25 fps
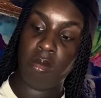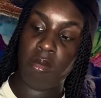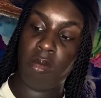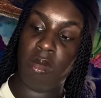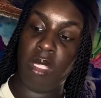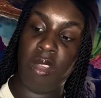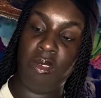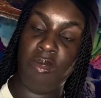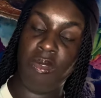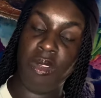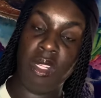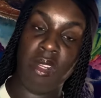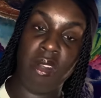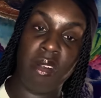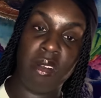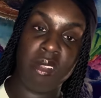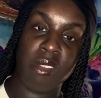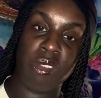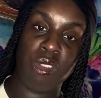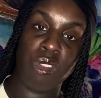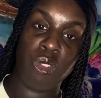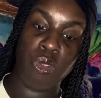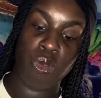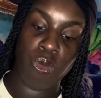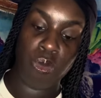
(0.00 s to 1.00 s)
in
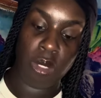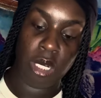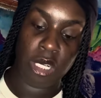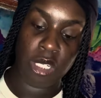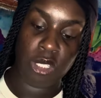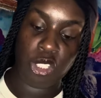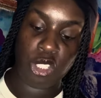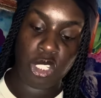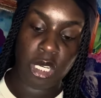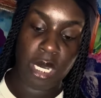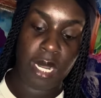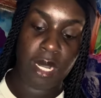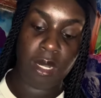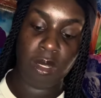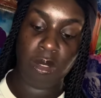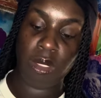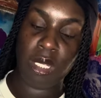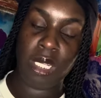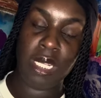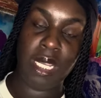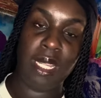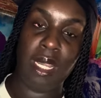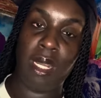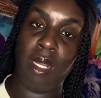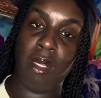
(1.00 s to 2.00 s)
regards to a child
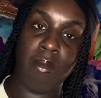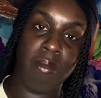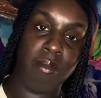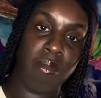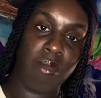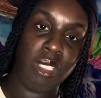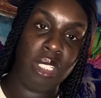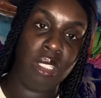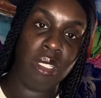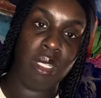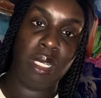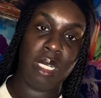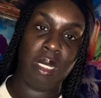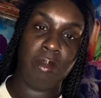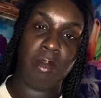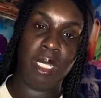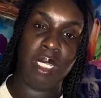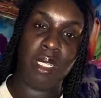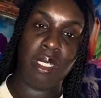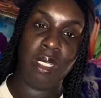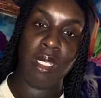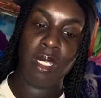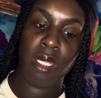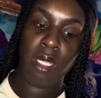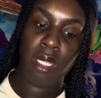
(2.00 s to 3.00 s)
claim. You know I
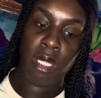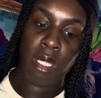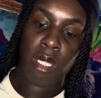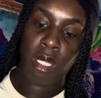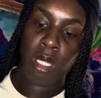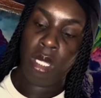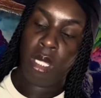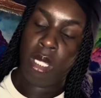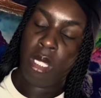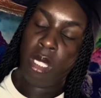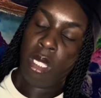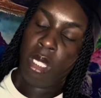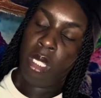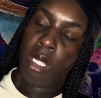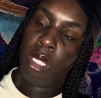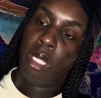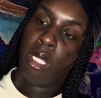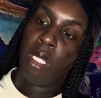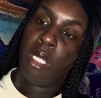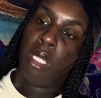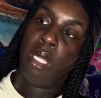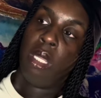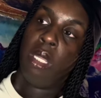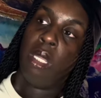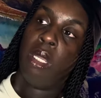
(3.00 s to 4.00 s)
mean?
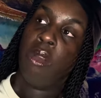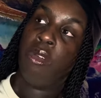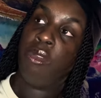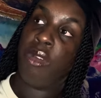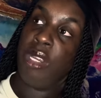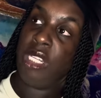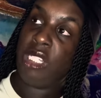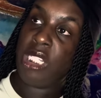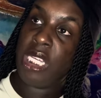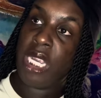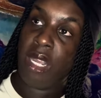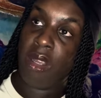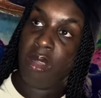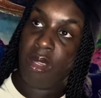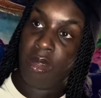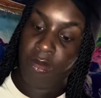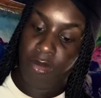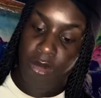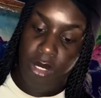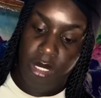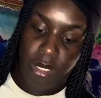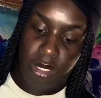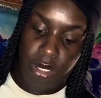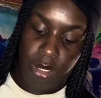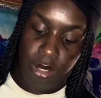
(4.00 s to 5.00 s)
Reach out and
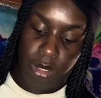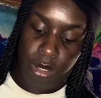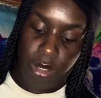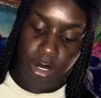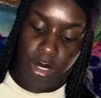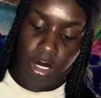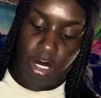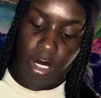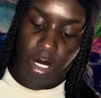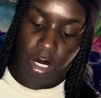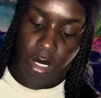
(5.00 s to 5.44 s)
research.